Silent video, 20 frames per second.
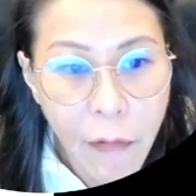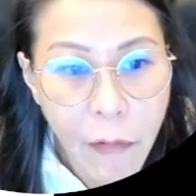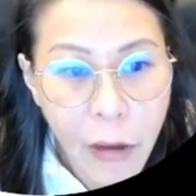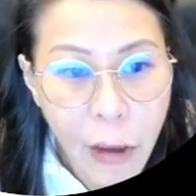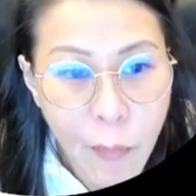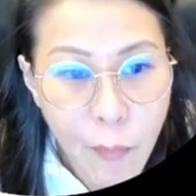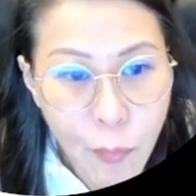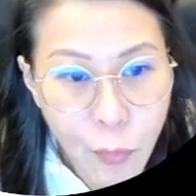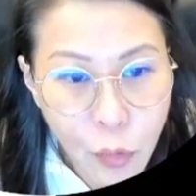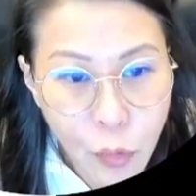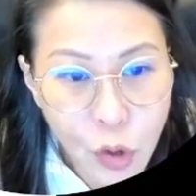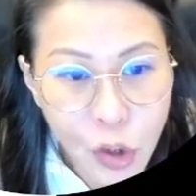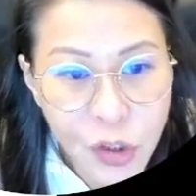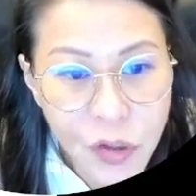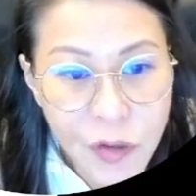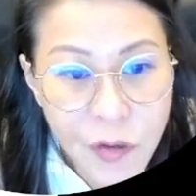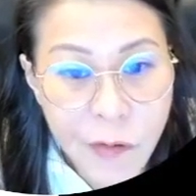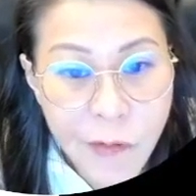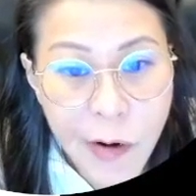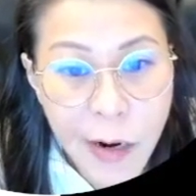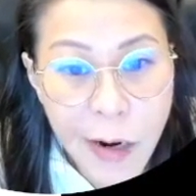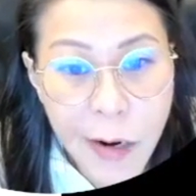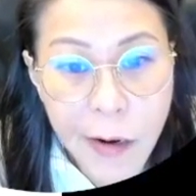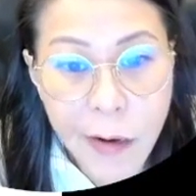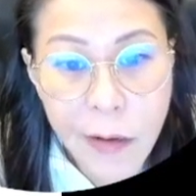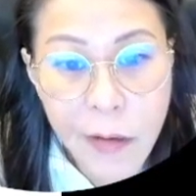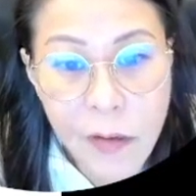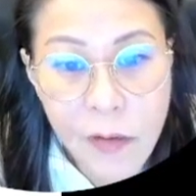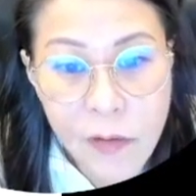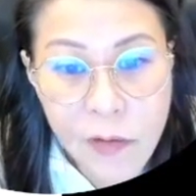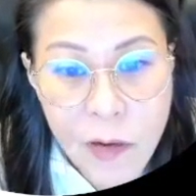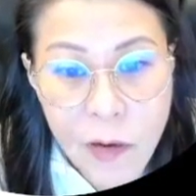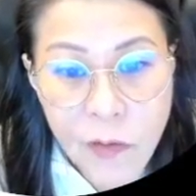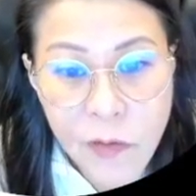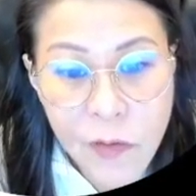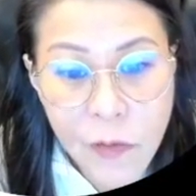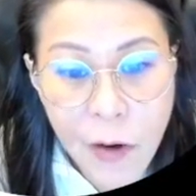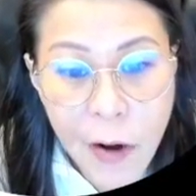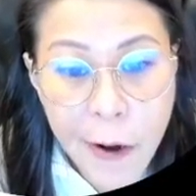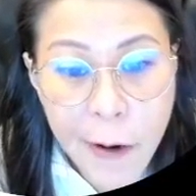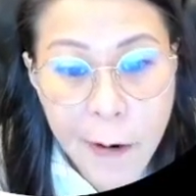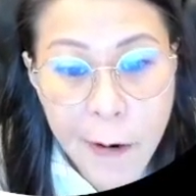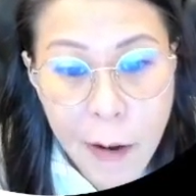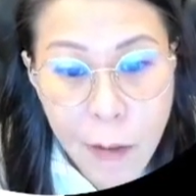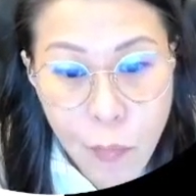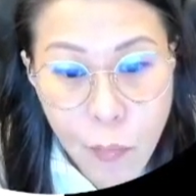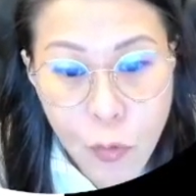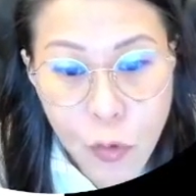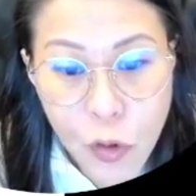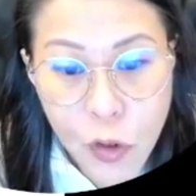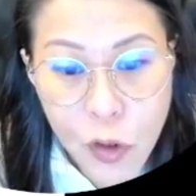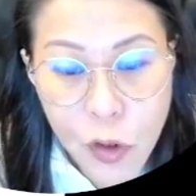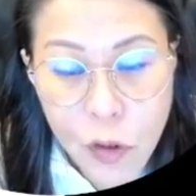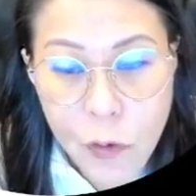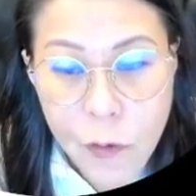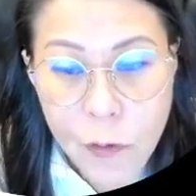Can push sale right? Sales right? Can push.